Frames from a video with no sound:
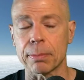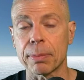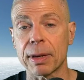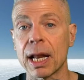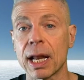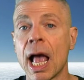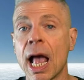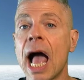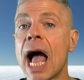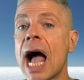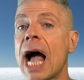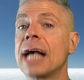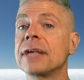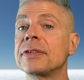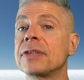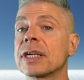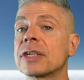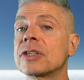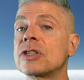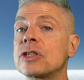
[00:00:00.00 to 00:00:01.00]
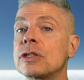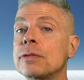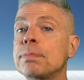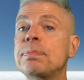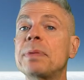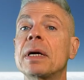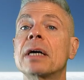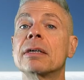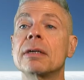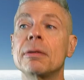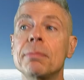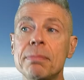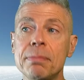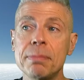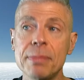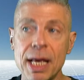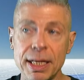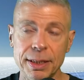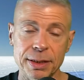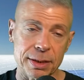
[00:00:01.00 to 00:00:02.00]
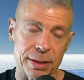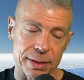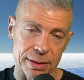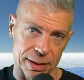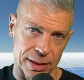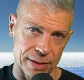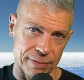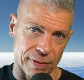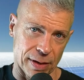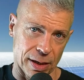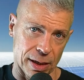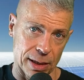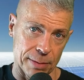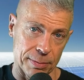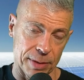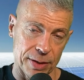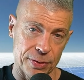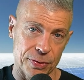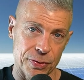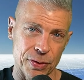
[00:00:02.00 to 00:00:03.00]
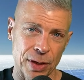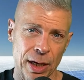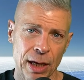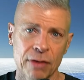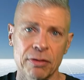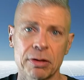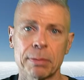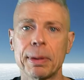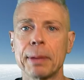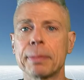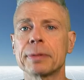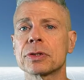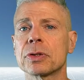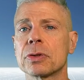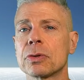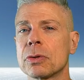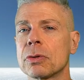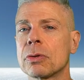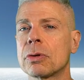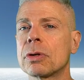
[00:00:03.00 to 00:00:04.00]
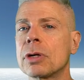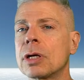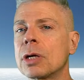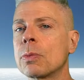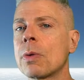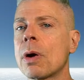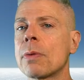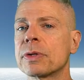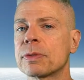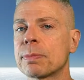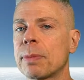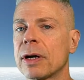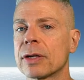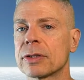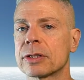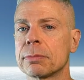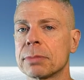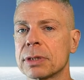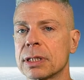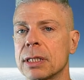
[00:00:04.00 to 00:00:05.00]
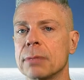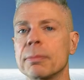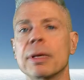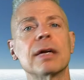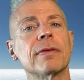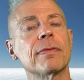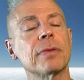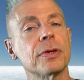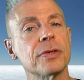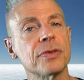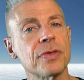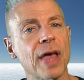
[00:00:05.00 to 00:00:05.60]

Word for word: But as experimental environments for people to learn what was possible in the metaverse,